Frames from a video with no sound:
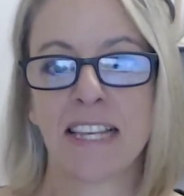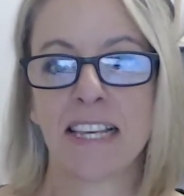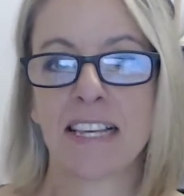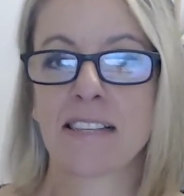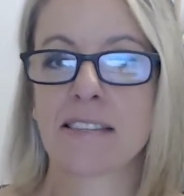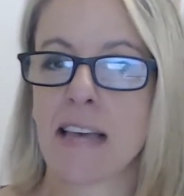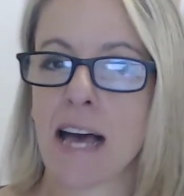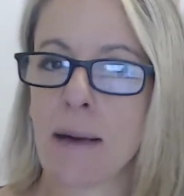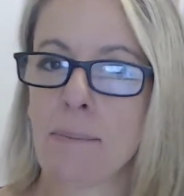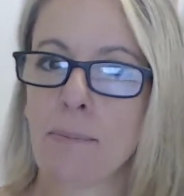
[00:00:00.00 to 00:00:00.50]

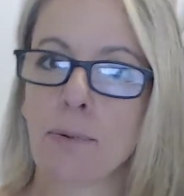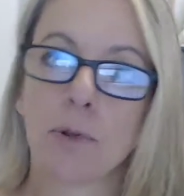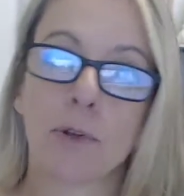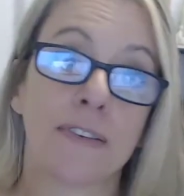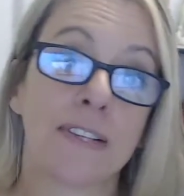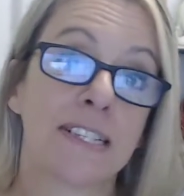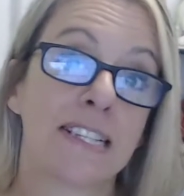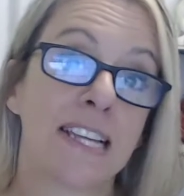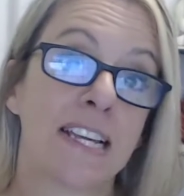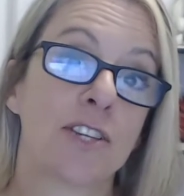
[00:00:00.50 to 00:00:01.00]
example
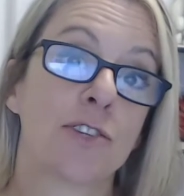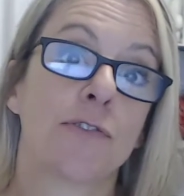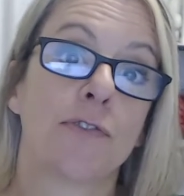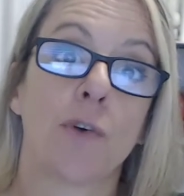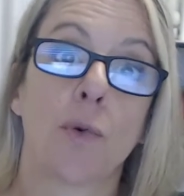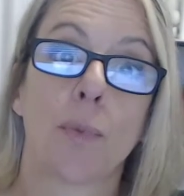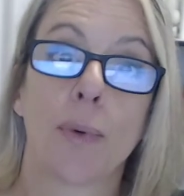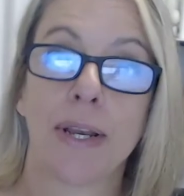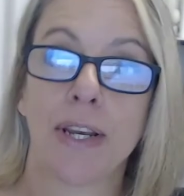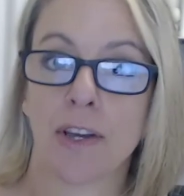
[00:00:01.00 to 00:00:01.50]
of a Dental
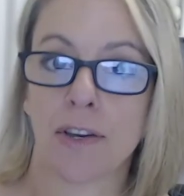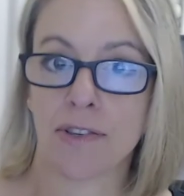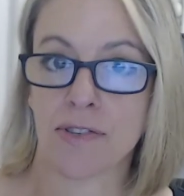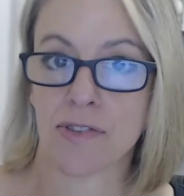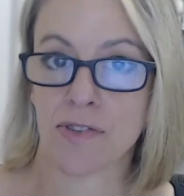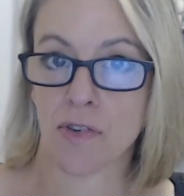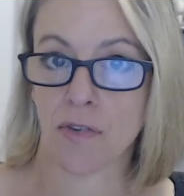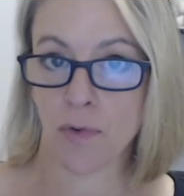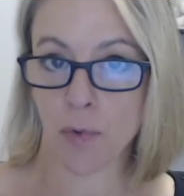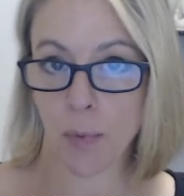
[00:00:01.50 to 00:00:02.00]
for Windows
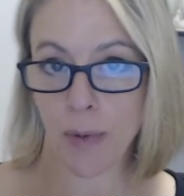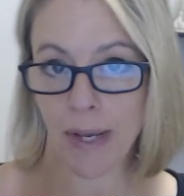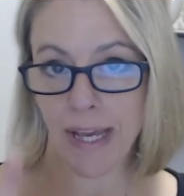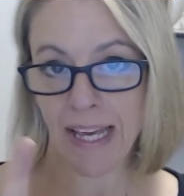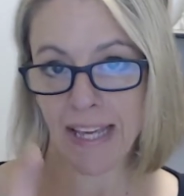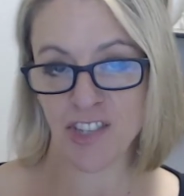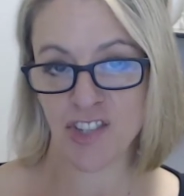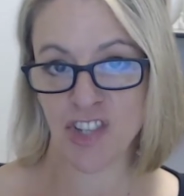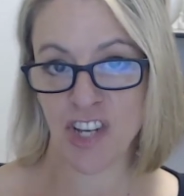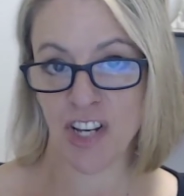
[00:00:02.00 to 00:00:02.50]

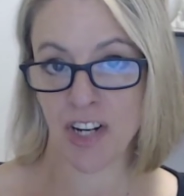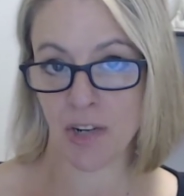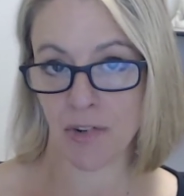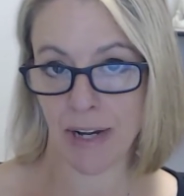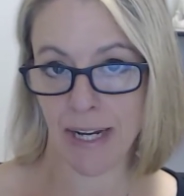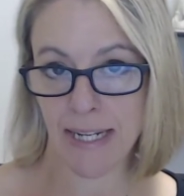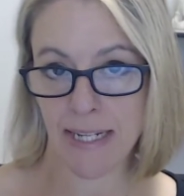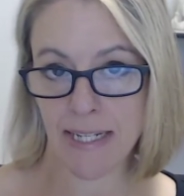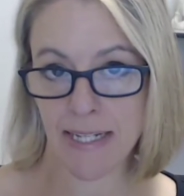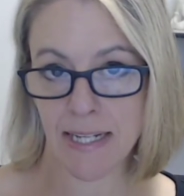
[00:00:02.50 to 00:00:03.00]
software
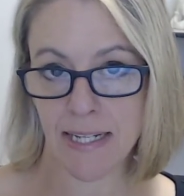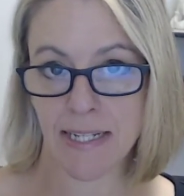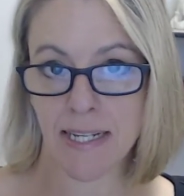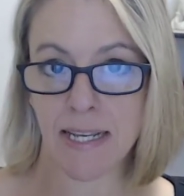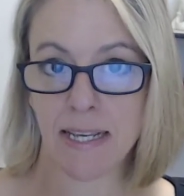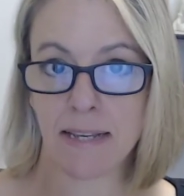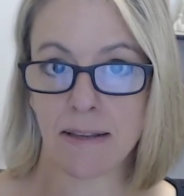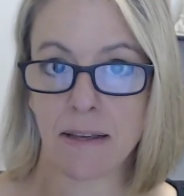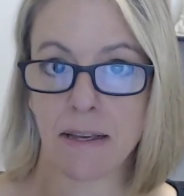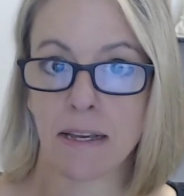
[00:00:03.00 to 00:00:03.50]
generated
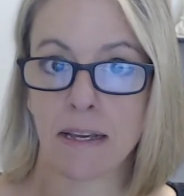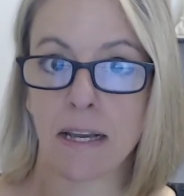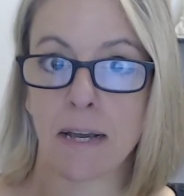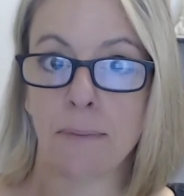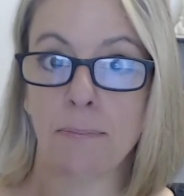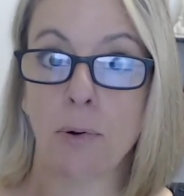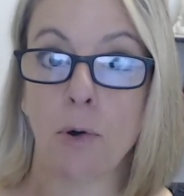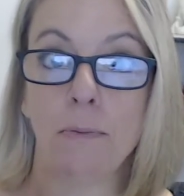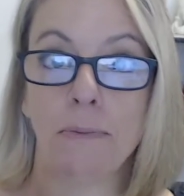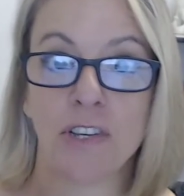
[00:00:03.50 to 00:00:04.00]

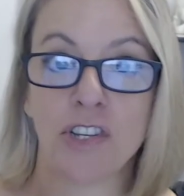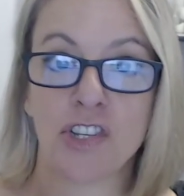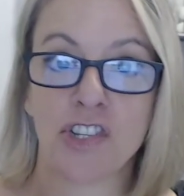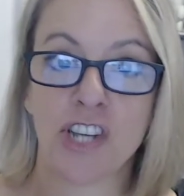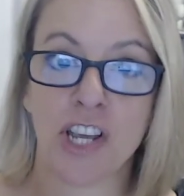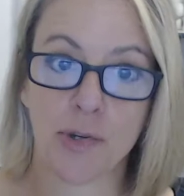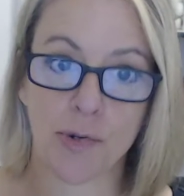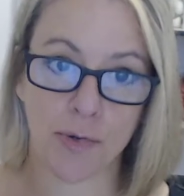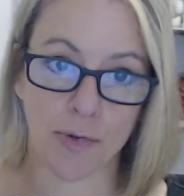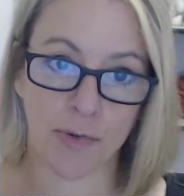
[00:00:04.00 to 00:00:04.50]
appointment
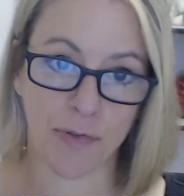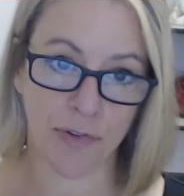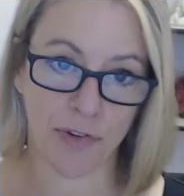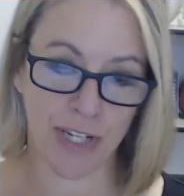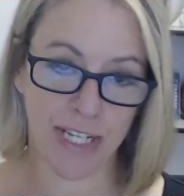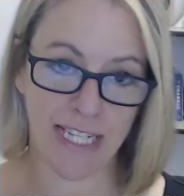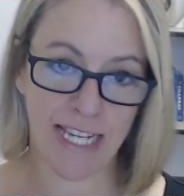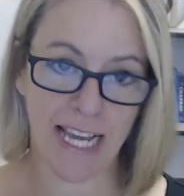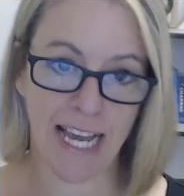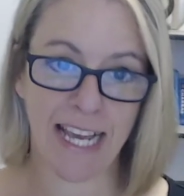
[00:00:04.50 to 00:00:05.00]
schedule
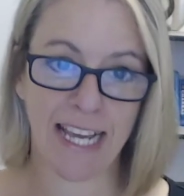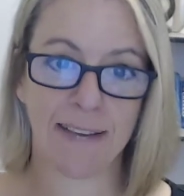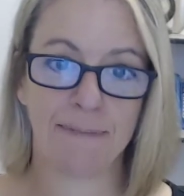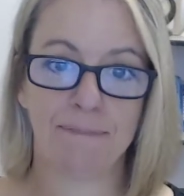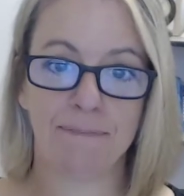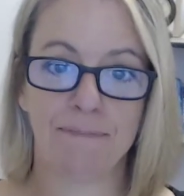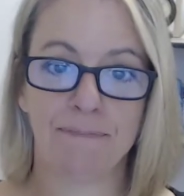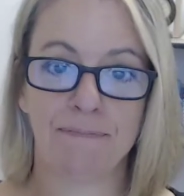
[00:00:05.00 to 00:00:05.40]
for a day.